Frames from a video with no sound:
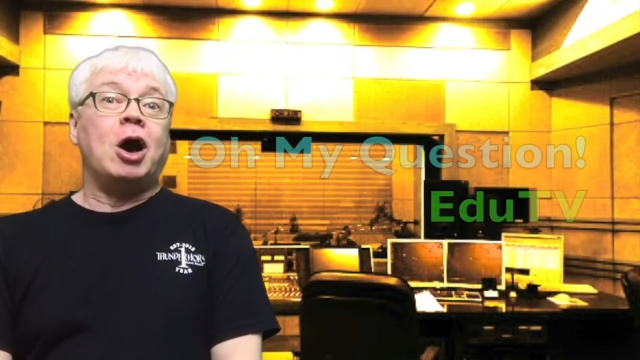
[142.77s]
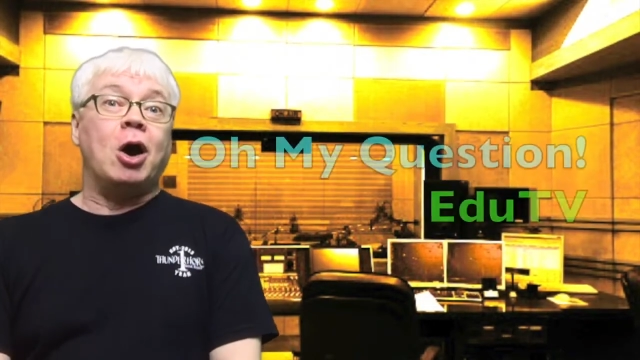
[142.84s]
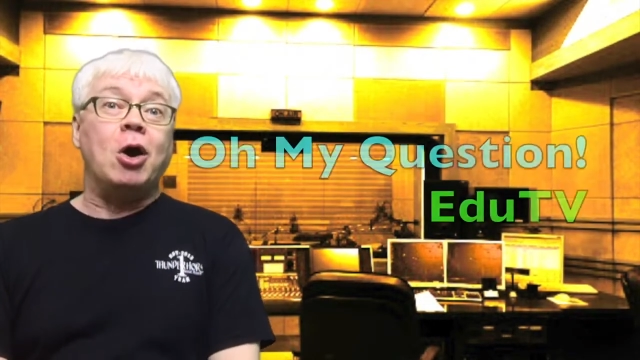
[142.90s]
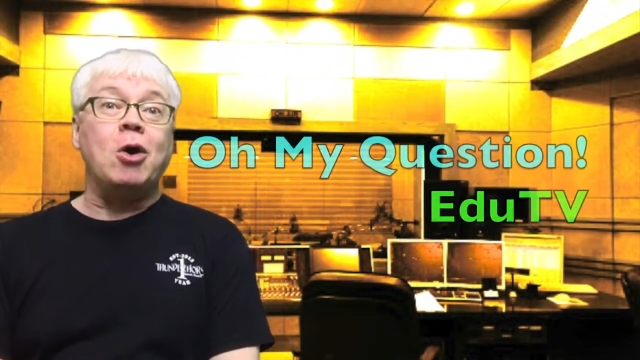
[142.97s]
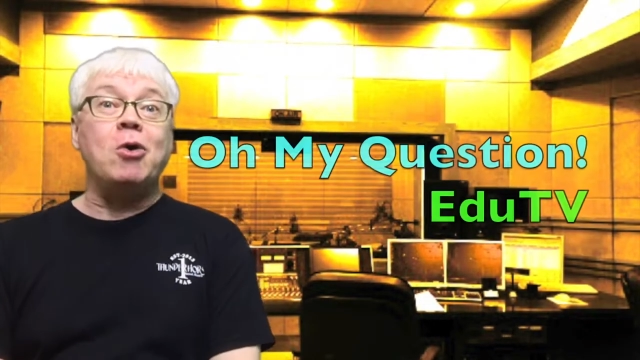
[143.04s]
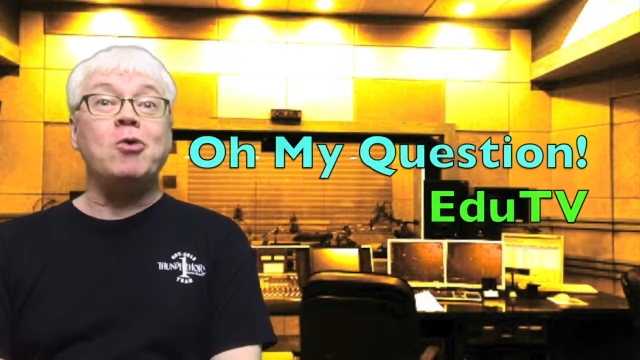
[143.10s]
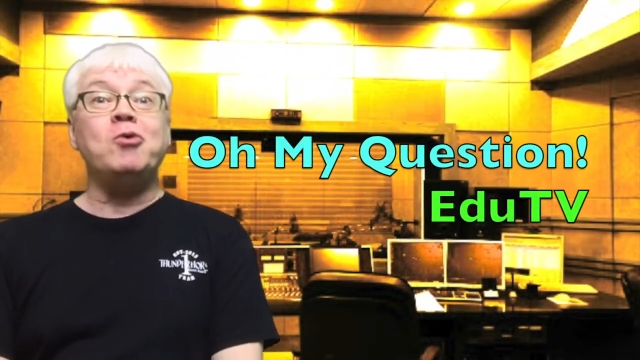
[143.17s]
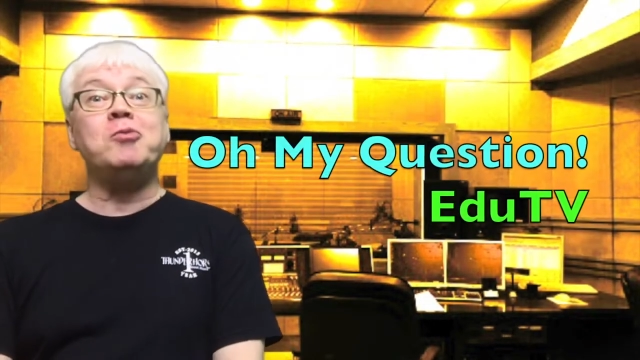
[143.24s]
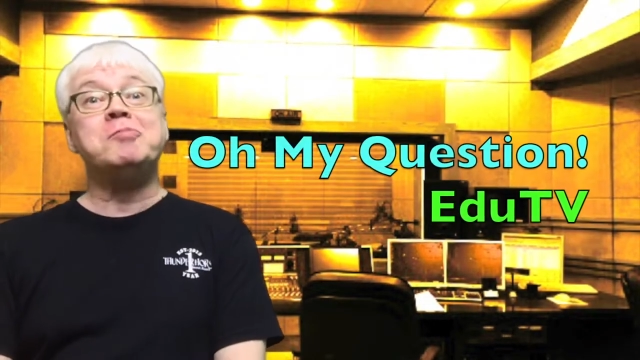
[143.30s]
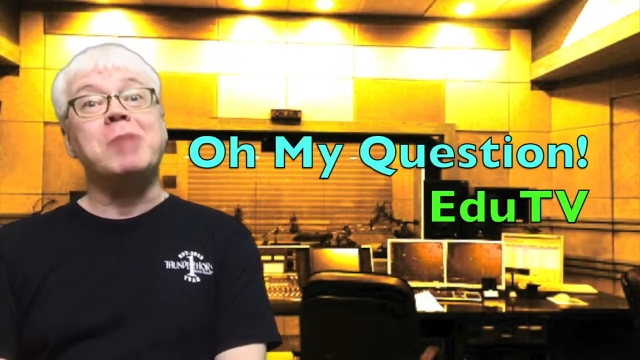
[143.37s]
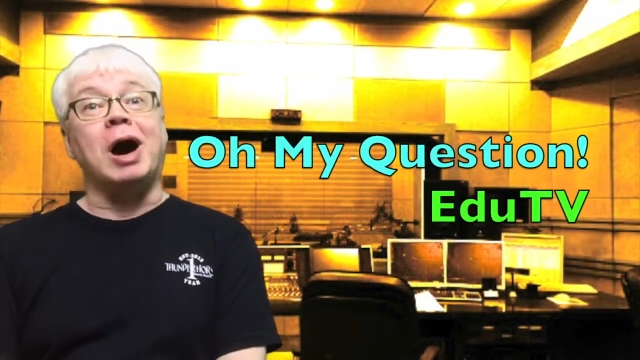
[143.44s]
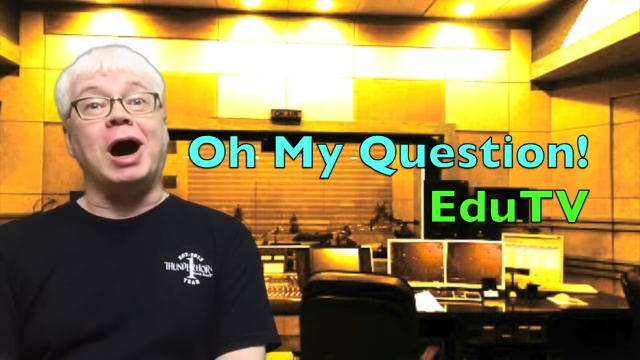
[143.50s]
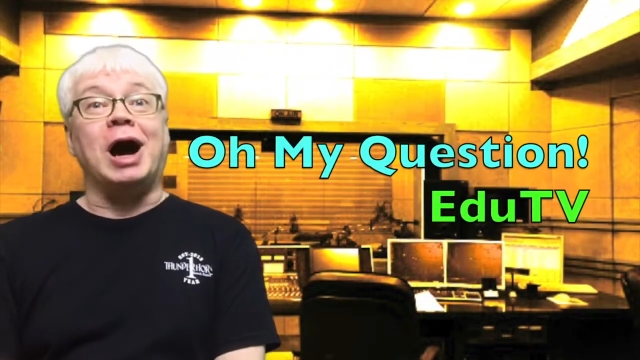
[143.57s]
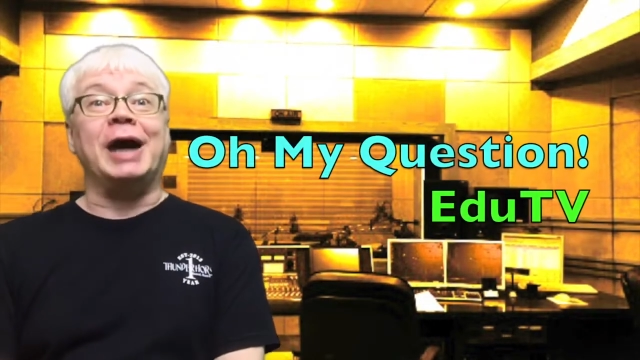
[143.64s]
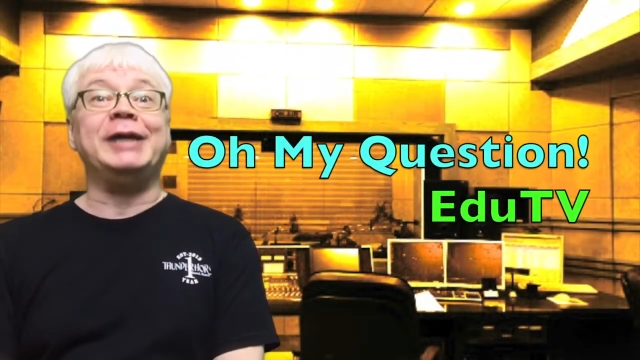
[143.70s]
Oh
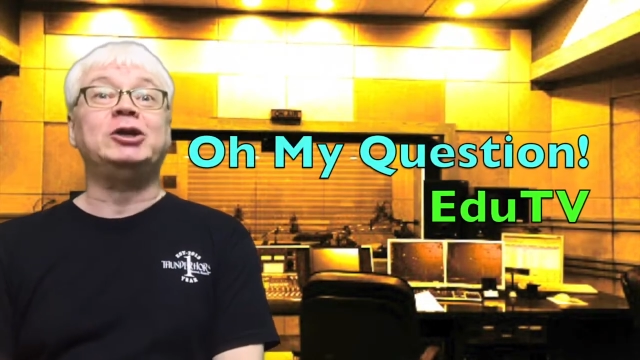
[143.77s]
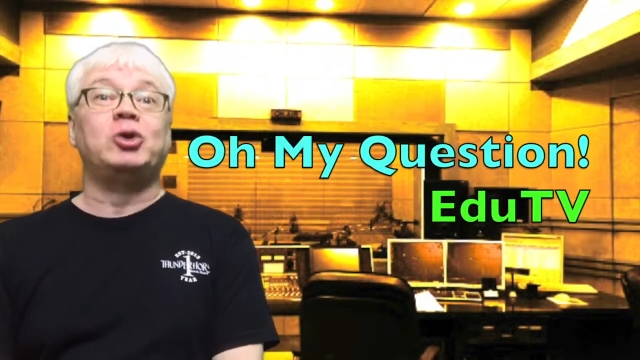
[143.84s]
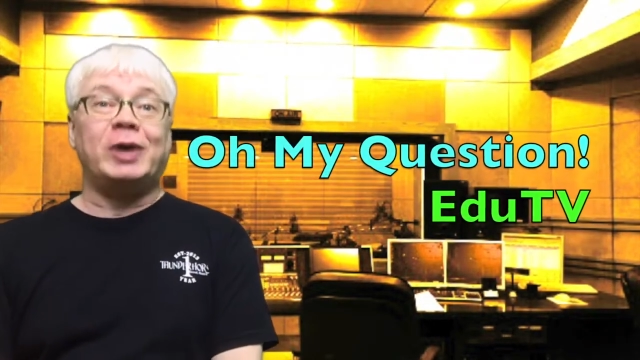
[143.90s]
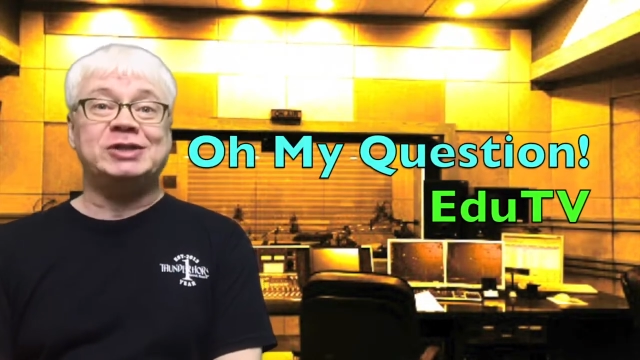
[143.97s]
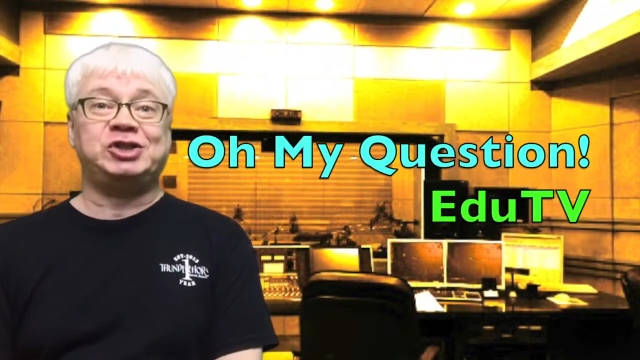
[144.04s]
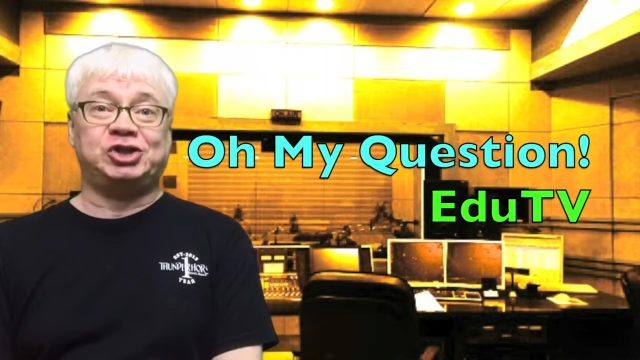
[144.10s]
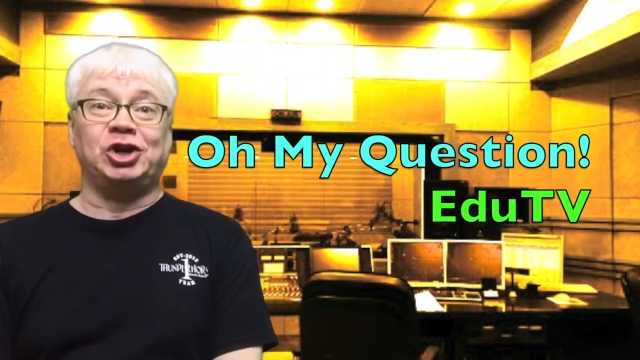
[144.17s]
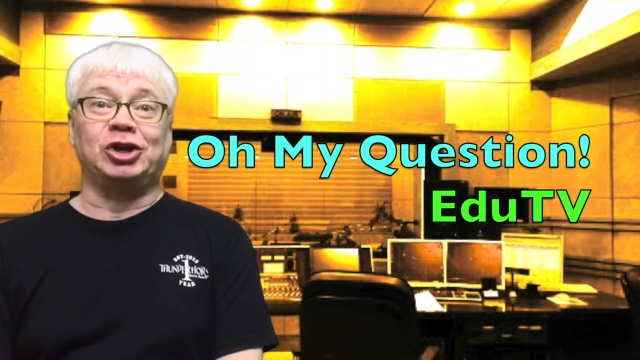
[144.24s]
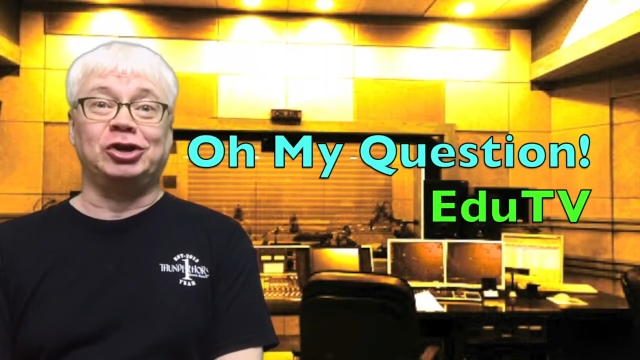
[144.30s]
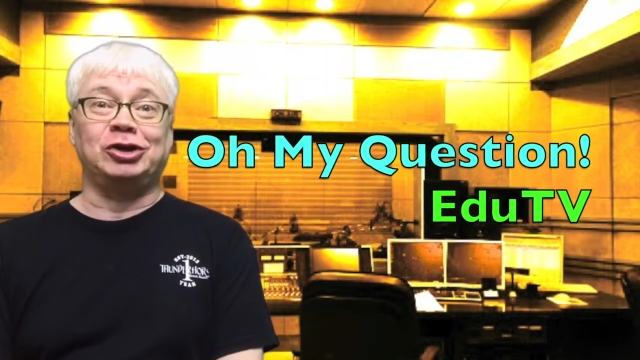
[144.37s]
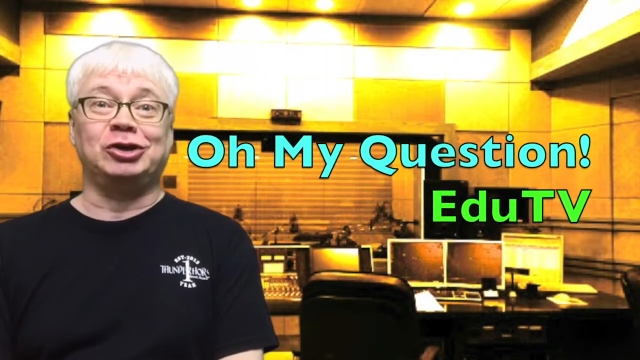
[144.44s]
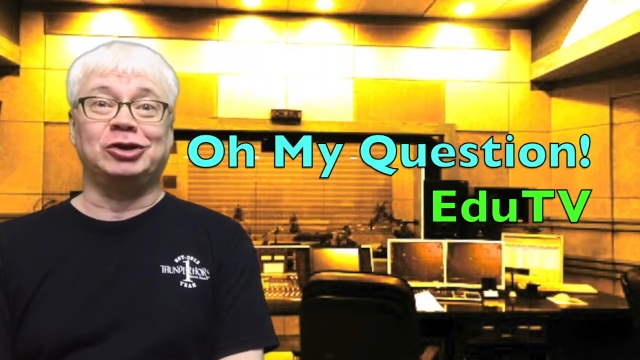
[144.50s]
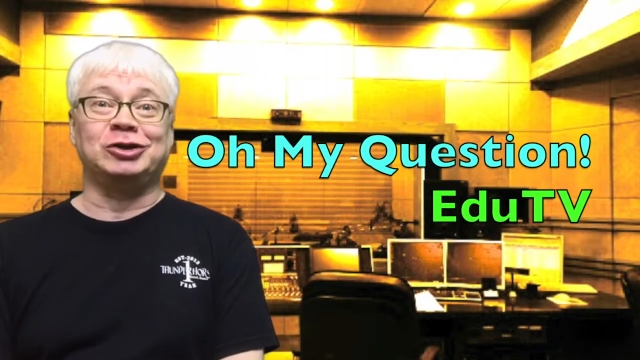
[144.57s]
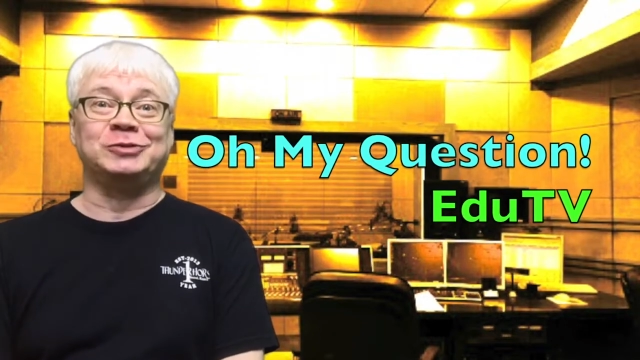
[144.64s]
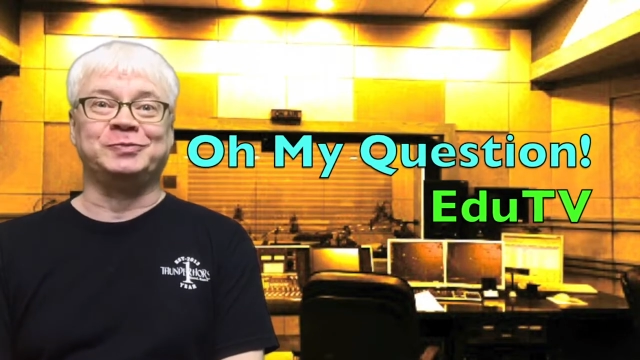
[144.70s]
My
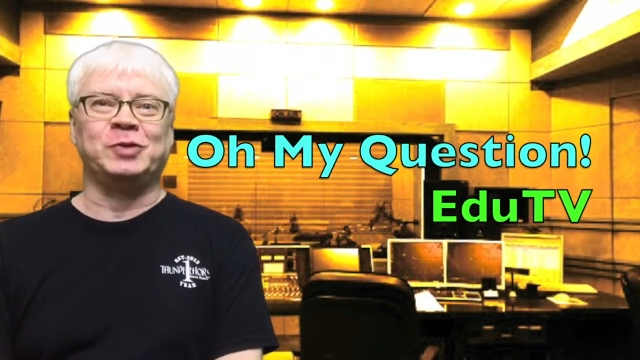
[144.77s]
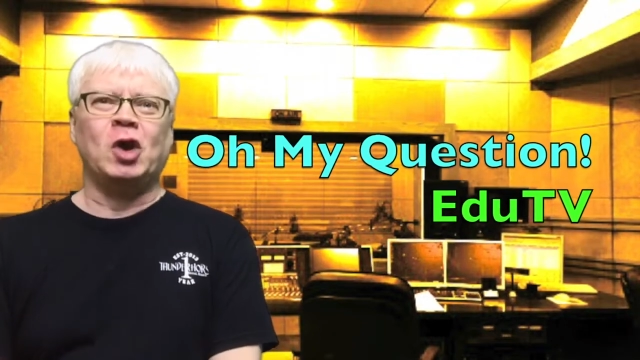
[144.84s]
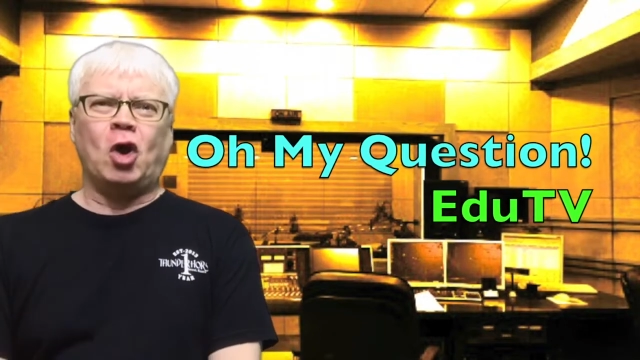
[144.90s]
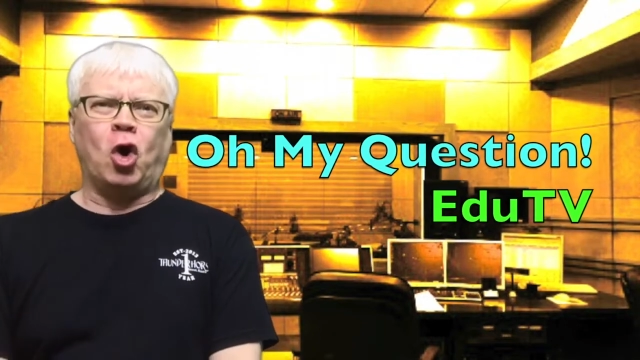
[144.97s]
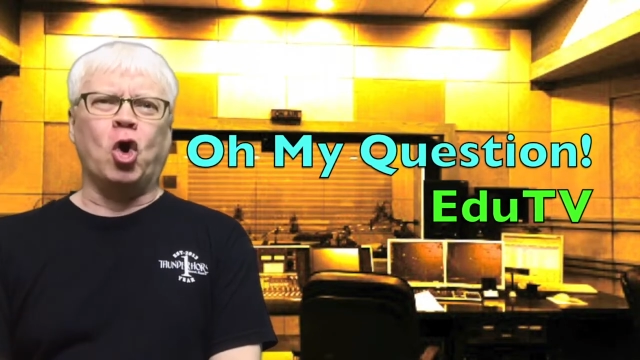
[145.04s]
Question.